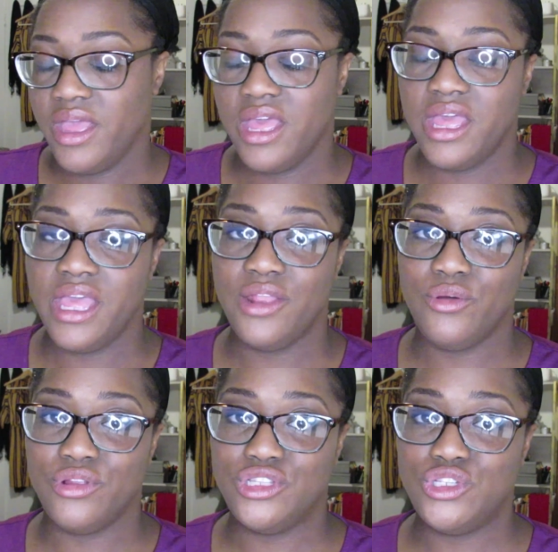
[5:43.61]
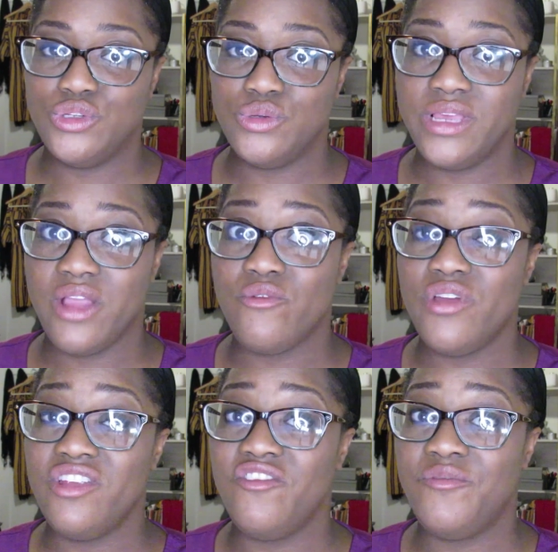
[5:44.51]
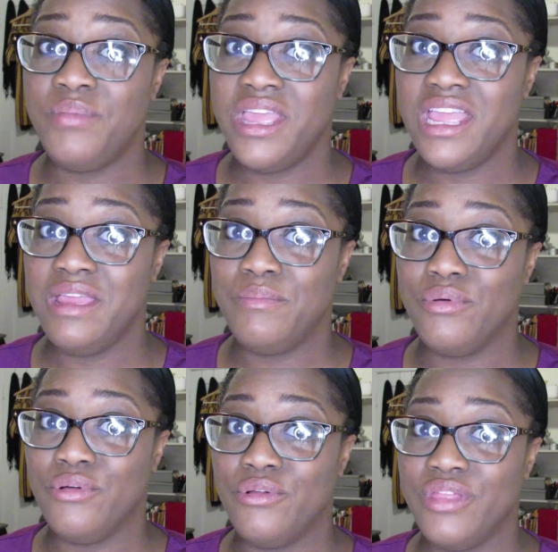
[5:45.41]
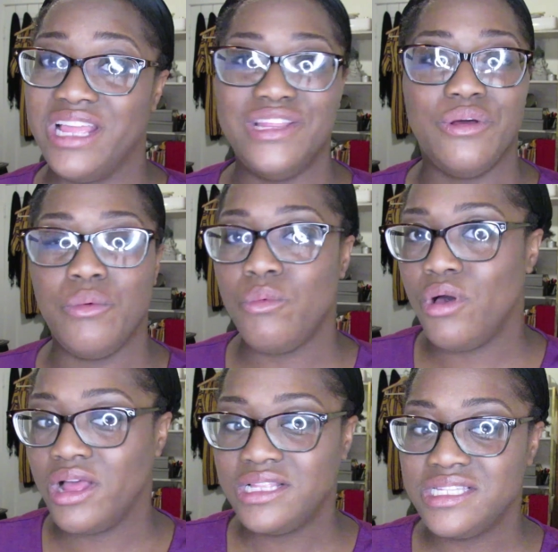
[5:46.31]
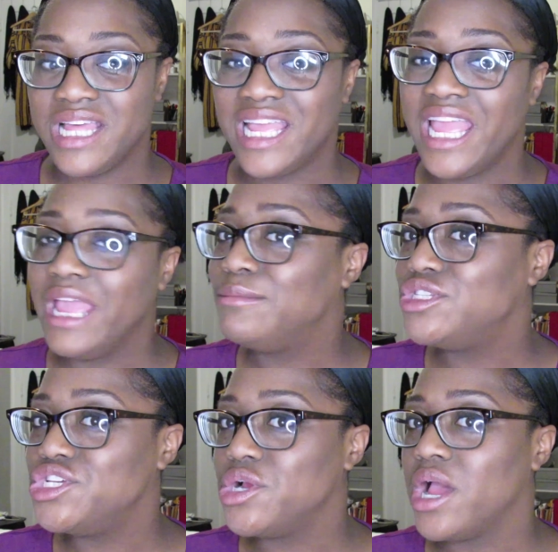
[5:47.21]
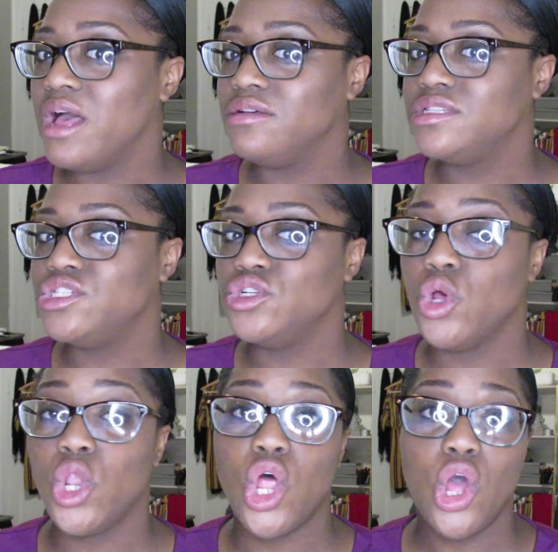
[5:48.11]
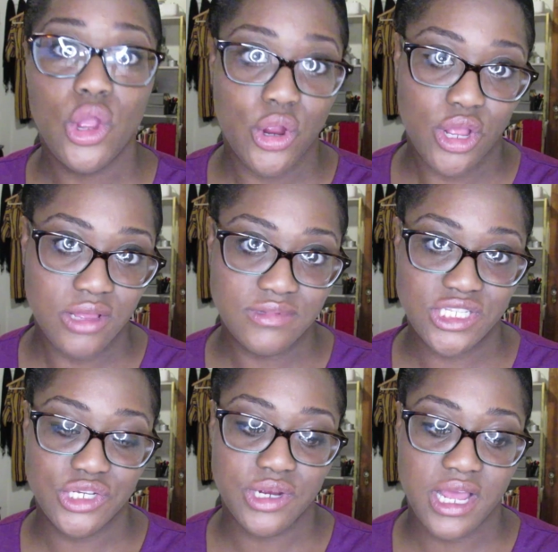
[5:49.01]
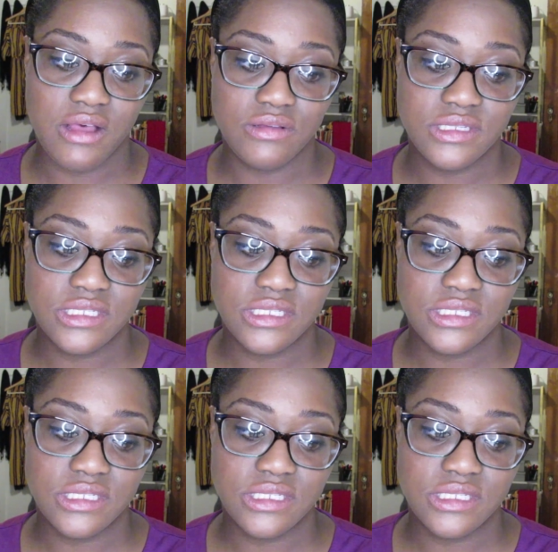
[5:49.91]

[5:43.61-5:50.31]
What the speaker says: In order to get rid of people that you don't want that came to your house to no longer come to your house,